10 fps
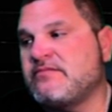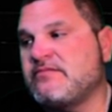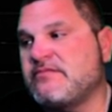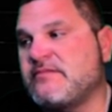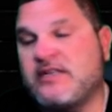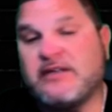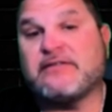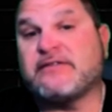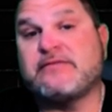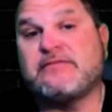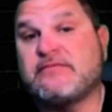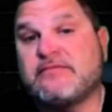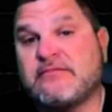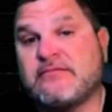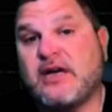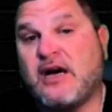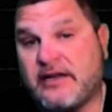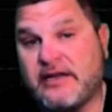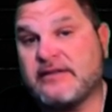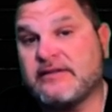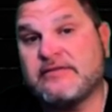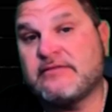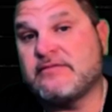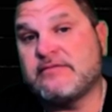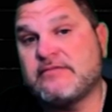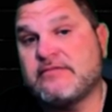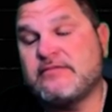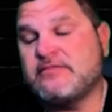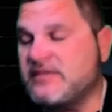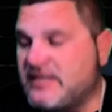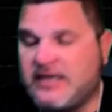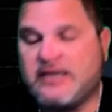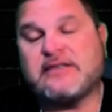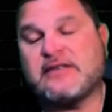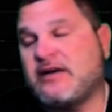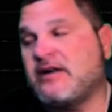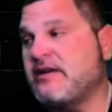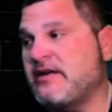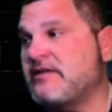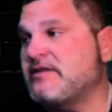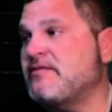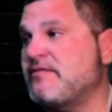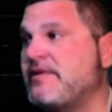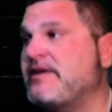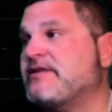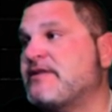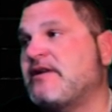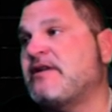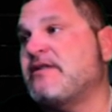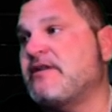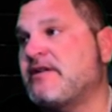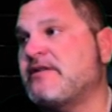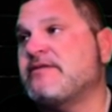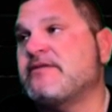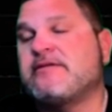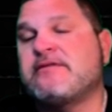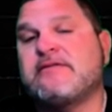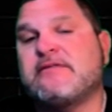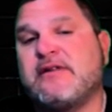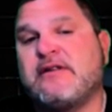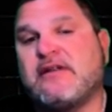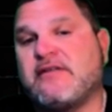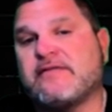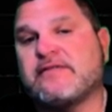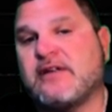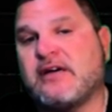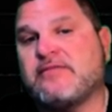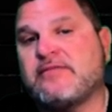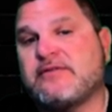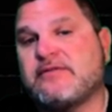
years on end, days on end, weeks on end. It never stops.